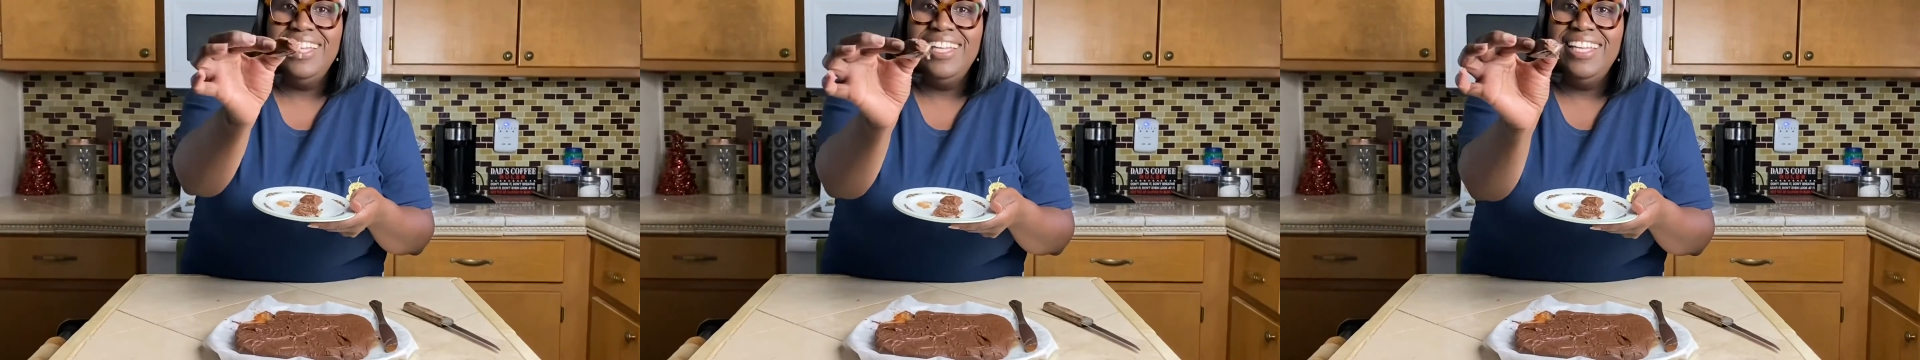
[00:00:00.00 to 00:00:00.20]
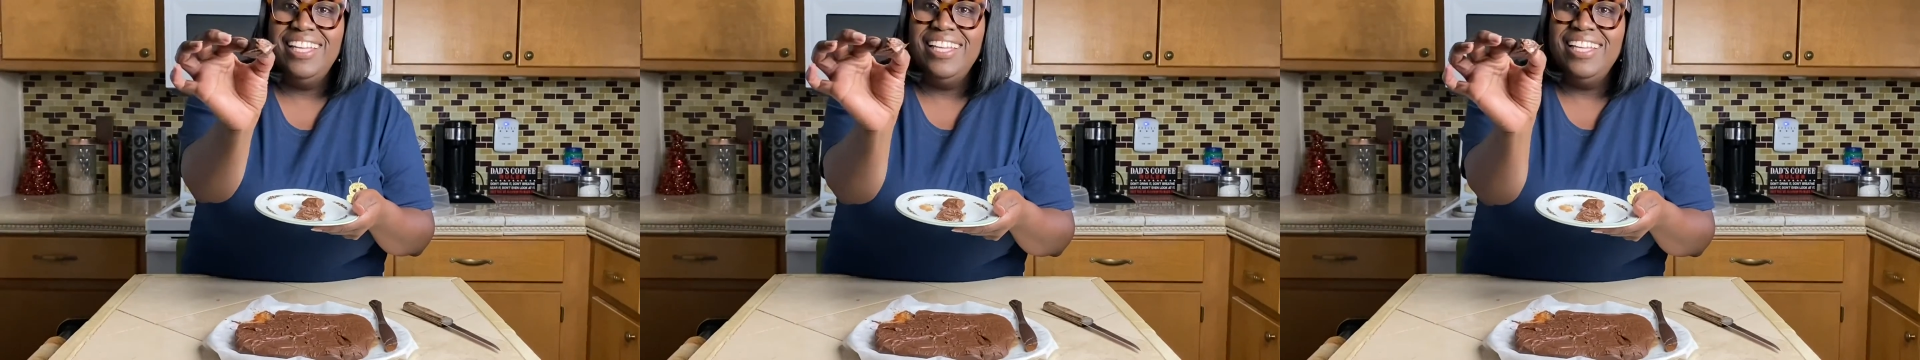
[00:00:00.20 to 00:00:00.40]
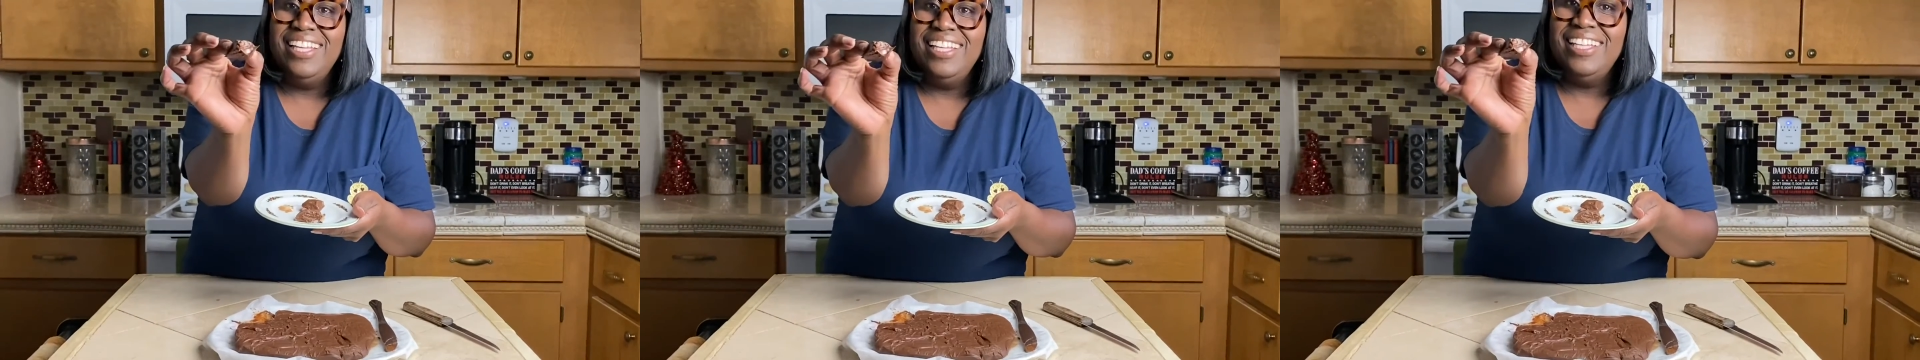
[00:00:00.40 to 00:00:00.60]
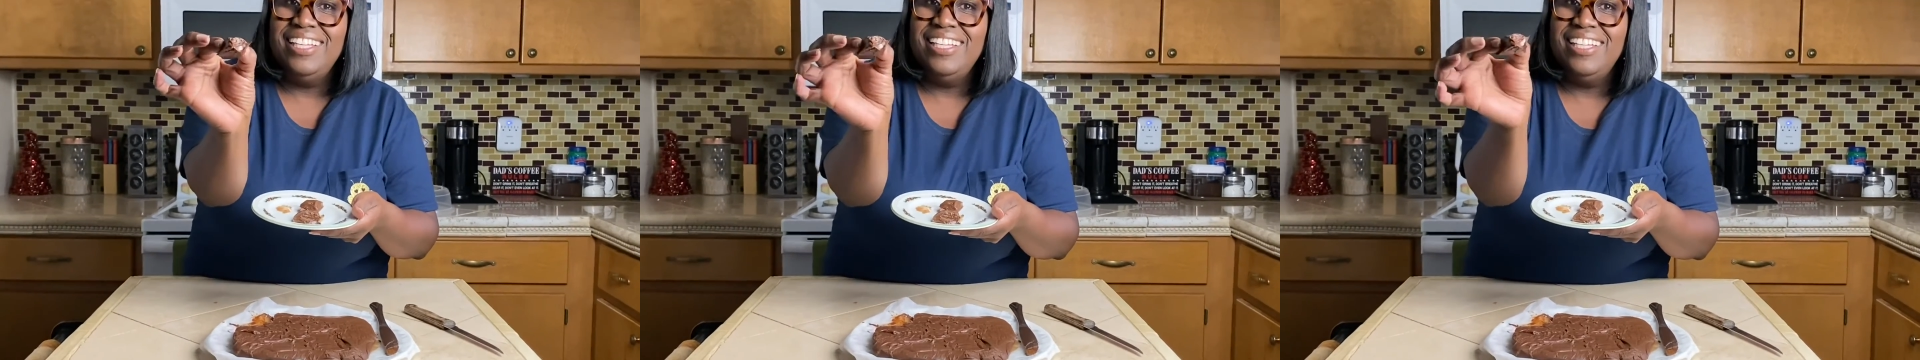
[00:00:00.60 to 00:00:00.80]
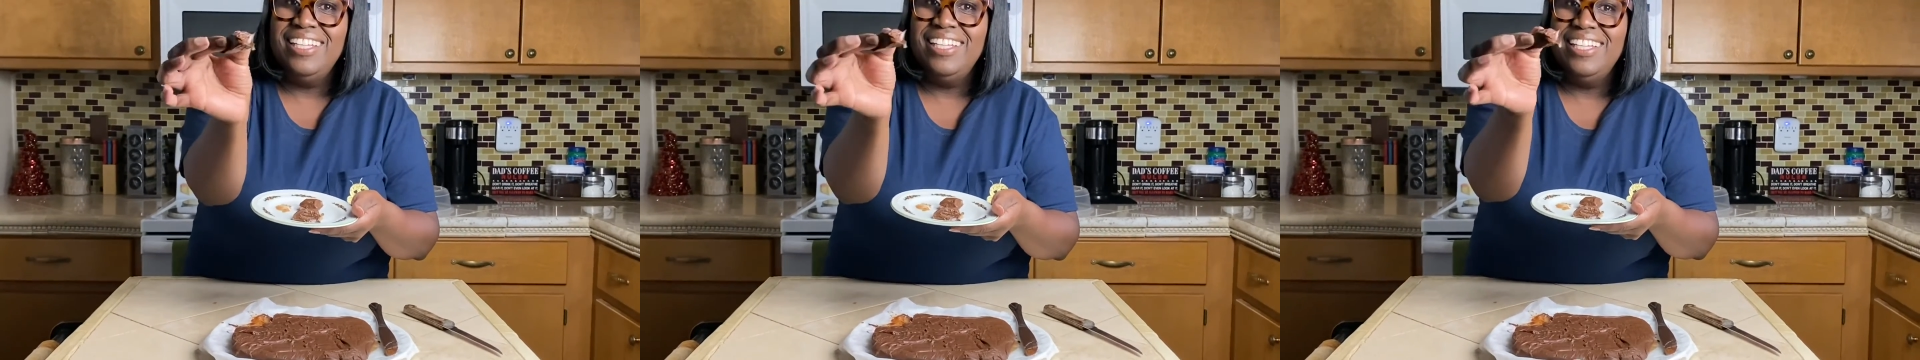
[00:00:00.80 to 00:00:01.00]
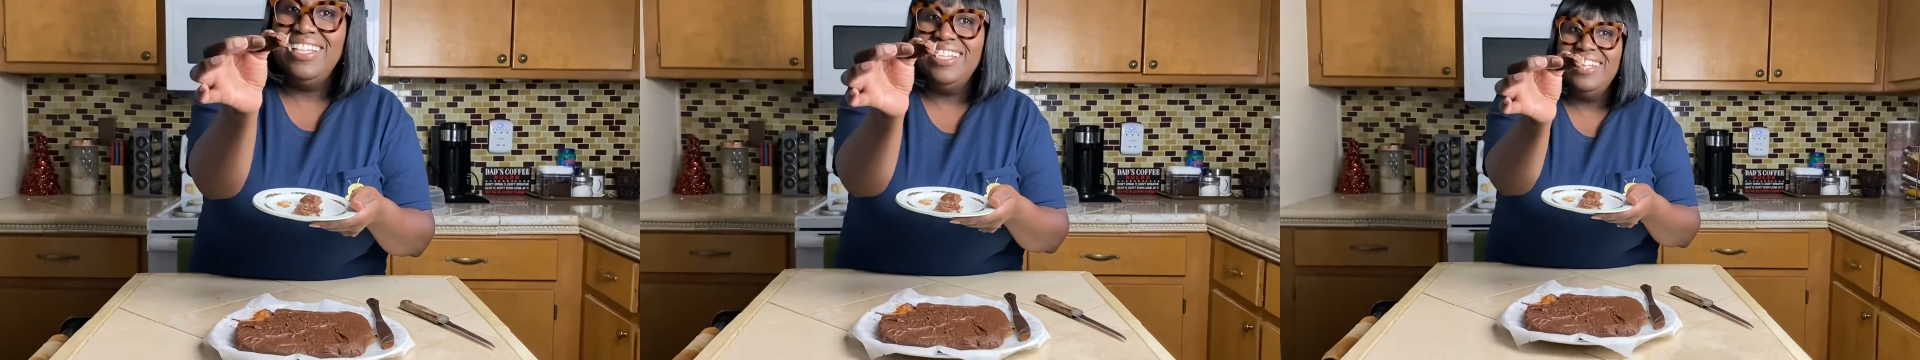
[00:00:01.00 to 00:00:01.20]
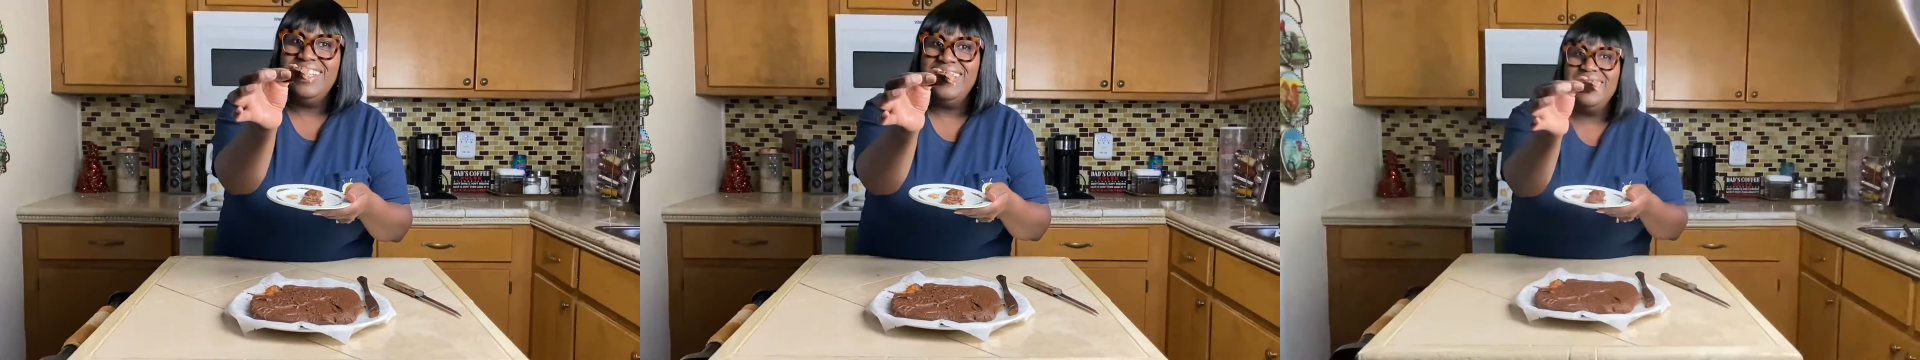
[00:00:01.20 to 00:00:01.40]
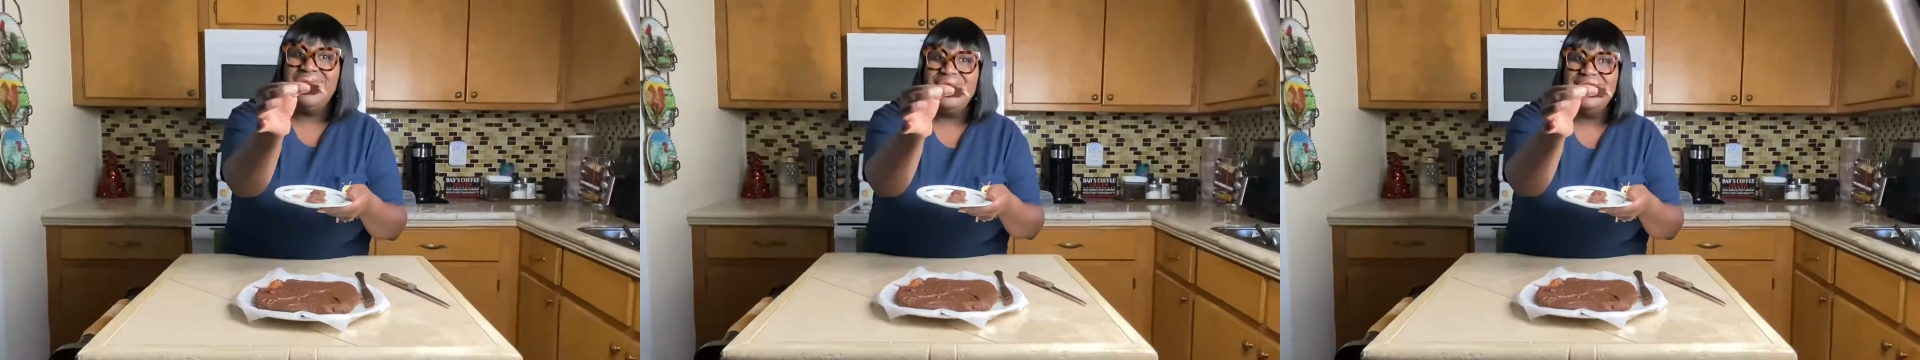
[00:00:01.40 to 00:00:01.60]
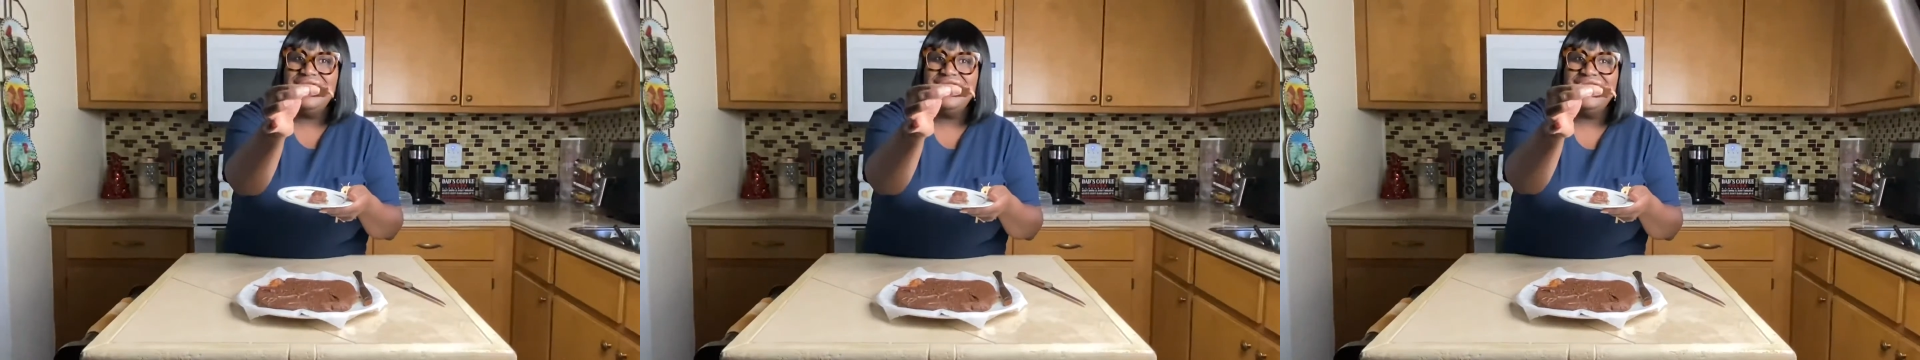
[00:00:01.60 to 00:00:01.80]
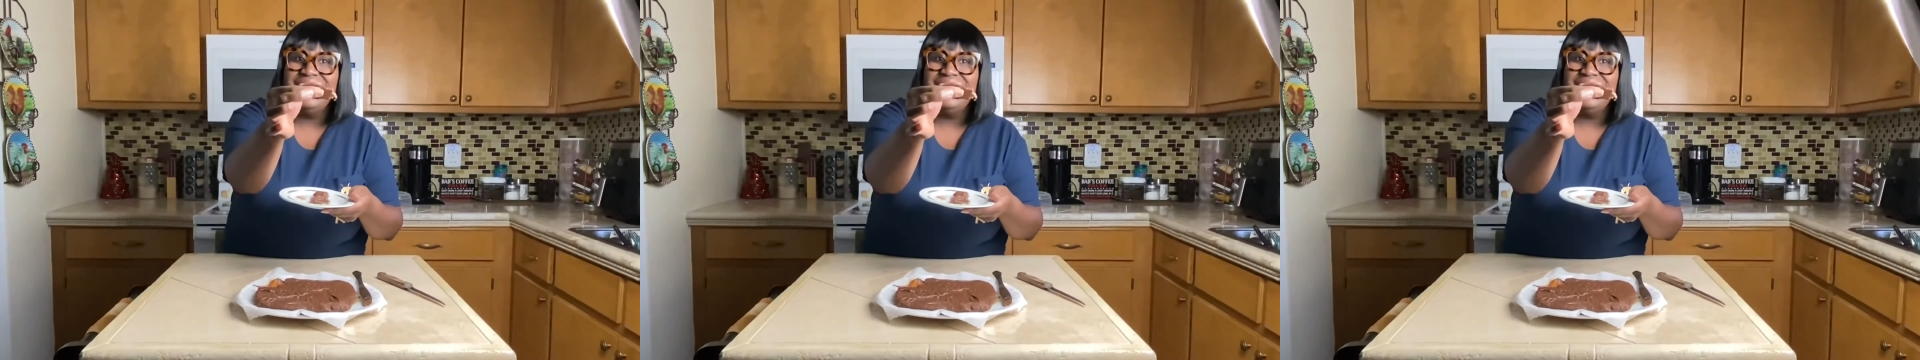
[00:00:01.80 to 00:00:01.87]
No one is speaking in this clip.